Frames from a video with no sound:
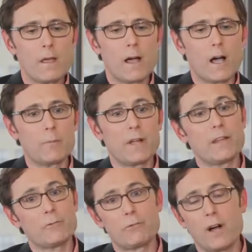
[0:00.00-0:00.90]
And
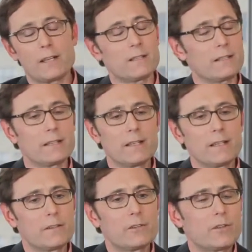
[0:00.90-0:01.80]
then finally,
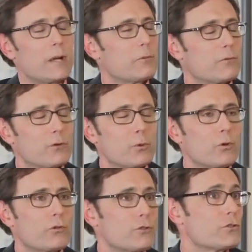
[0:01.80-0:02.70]
these types of
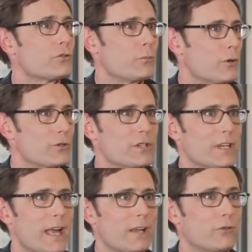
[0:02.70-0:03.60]
tools are just
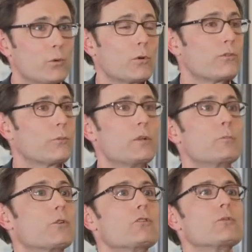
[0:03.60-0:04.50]
emerging as tools that
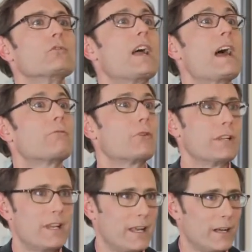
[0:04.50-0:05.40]
people use
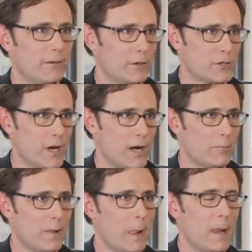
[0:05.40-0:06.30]
every day on the
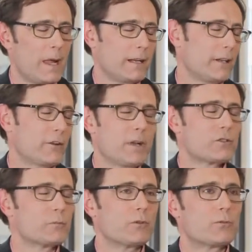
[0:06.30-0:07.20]
job. And as I
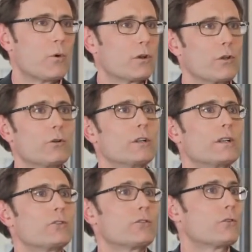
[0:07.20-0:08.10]
mentioned before, learning
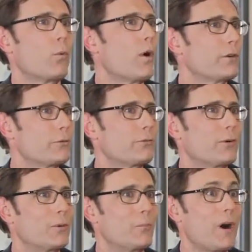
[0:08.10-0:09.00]
is just a
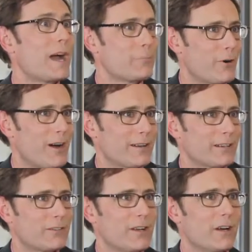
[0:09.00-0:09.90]
wonderful
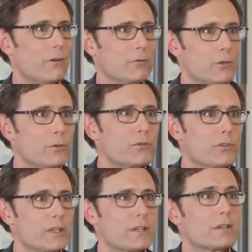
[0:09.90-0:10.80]
byproduct of
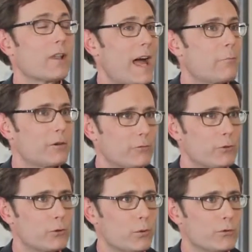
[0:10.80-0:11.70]
using collaborative
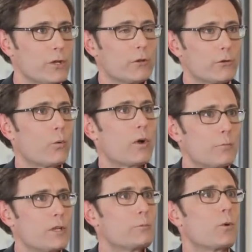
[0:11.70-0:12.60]
tools. So when
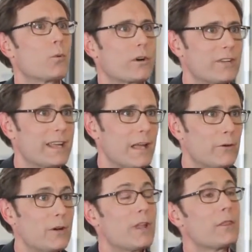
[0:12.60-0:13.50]
people work
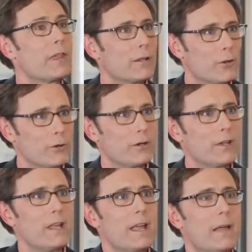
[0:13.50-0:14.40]
together, they learn.
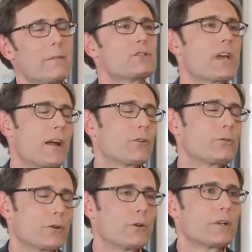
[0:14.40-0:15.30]
And the challenge
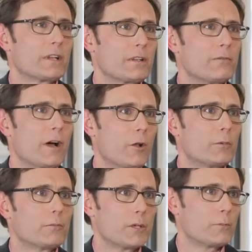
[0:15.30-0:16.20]
for learning and
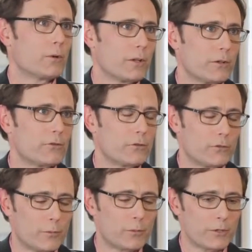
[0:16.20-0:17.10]
development people is to
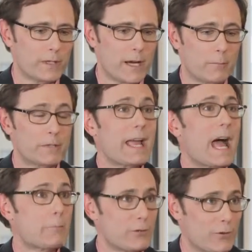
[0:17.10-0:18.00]
simply
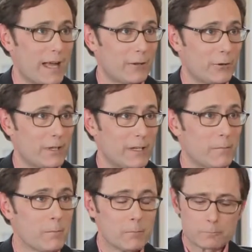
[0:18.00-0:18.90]
capture that learning
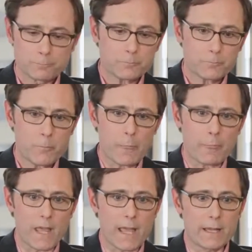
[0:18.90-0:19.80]

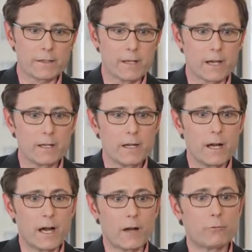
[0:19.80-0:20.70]
and
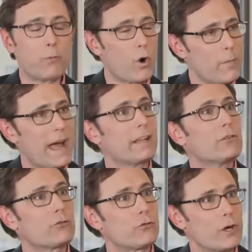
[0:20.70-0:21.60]
format it
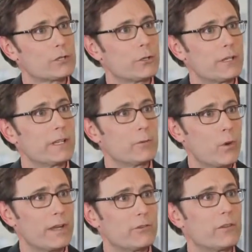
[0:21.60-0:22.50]
and structure it in
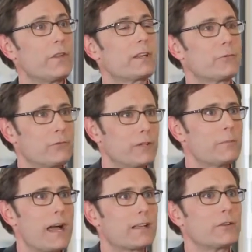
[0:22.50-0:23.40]
ways that they can feed
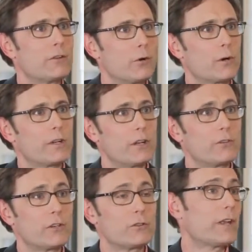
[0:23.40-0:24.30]
back into the
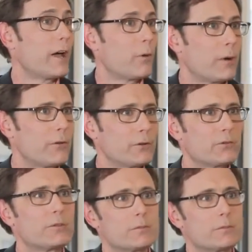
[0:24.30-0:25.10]
organization to help others.